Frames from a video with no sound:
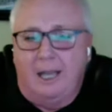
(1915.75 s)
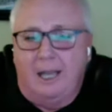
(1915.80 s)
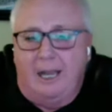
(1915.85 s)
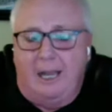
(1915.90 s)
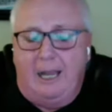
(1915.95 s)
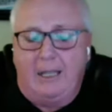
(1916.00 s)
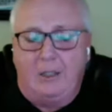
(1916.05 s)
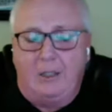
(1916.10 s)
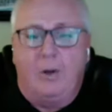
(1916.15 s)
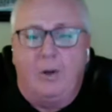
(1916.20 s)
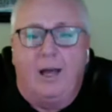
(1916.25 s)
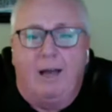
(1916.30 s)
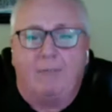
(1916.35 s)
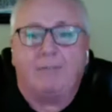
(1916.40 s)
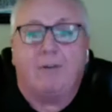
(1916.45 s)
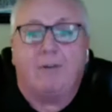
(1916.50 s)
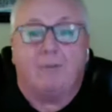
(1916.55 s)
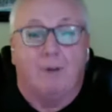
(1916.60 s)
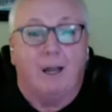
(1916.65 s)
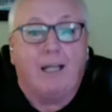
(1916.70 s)
And you
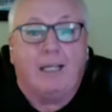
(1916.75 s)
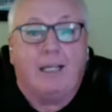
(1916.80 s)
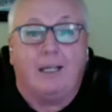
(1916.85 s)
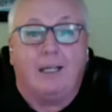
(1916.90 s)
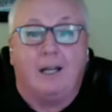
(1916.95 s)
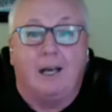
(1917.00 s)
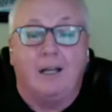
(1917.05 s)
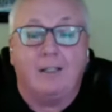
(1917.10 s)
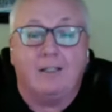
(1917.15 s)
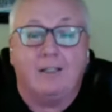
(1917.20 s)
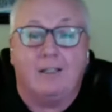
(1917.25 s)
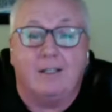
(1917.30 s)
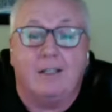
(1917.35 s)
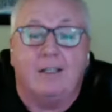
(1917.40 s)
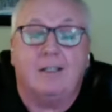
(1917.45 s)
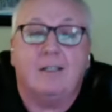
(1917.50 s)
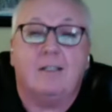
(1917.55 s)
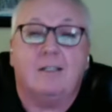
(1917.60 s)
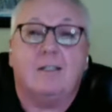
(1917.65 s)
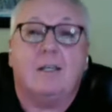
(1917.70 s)
have to recognize
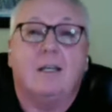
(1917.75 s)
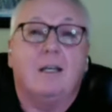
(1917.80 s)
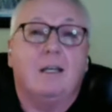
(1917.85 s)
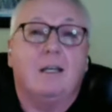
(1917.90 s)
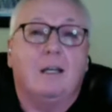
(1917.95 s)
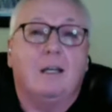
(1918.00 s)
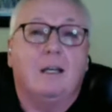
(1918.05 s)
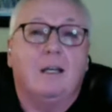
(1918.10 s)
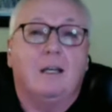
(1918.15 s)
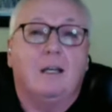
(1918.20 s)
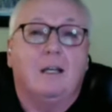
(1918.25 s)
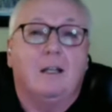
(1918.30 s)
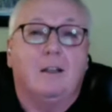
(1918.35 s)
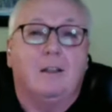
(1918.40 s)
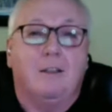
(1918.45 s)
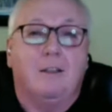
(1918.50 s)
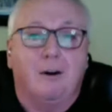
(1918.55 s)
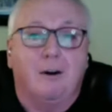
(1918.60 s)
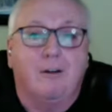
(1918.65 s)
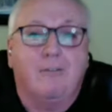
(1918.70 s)
this.
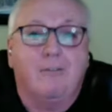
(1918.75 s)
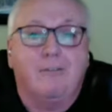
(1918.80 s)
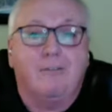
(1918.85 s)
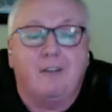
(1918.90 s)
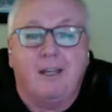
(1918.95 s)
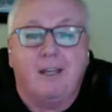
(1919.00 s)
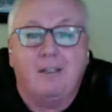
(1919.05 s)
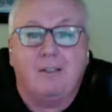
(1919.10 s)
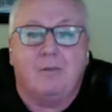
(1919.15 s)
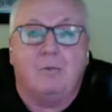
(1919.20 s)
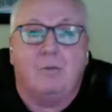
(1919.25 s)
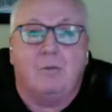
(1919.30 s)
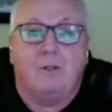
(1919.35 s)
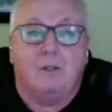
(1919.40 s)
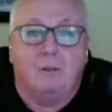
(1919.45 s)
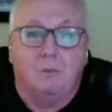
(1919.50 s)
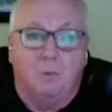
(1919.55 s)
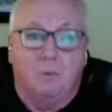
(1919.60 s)
They're faced with a